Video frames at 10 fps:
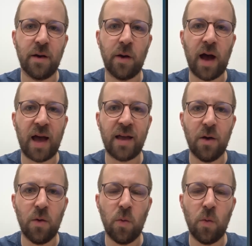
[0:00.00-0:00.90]

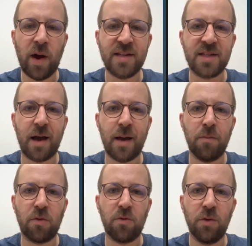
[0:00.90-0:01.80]
I/O wait
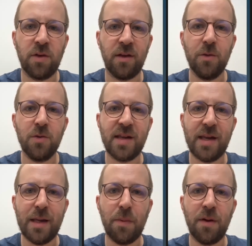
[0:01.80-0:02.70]
time through the
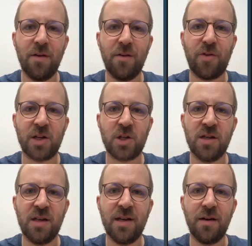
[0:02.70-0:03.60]
useLeap
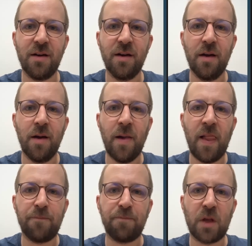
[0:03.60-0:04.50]
function here,
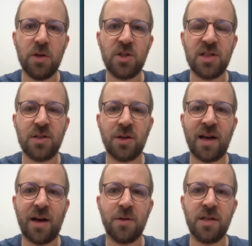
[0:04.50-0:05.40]
which is not
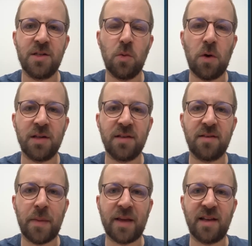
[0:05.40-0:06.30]
counted towards
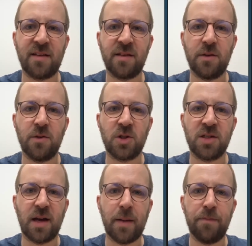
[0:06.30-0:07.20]
the max execution
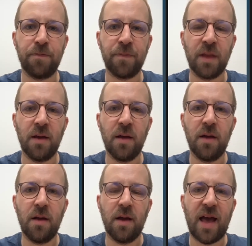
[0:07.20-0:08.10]
time.
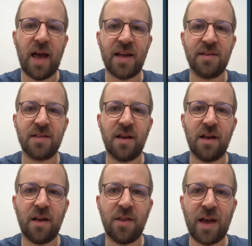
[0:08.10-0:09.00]
And
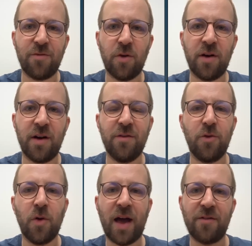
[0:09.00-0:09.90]
therefore, if
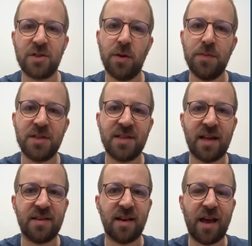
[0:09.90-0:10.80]
you have scripts
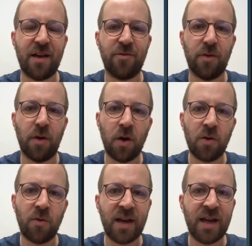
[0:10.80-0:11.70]
that have
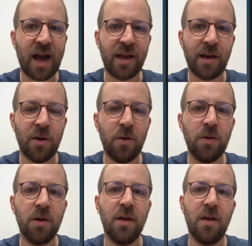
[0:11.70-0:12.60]
long-running
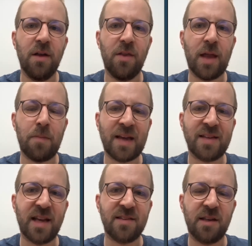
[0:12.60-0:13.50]
I/O, then
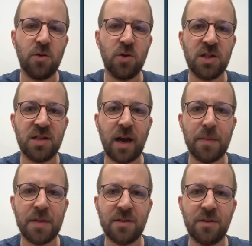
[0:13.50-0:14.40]
max execution
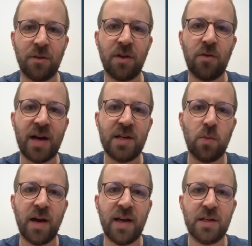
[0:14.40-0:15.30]
time is not the right
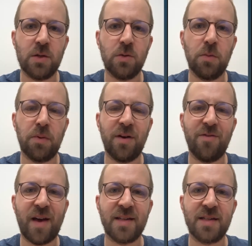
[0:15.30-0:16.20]
way to
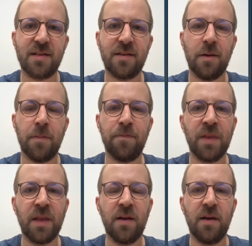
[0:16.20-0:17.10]
prevent
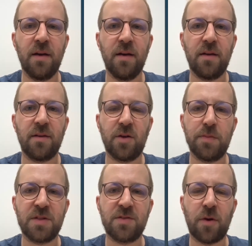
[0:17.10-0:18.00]

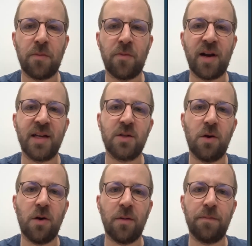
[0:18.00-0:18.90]
scripts from running too
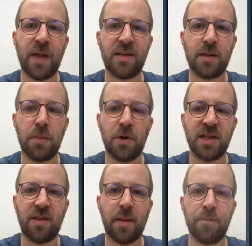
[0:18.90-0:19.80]
long and
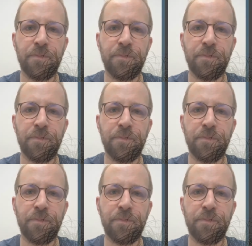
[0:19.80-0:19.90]
aborting them.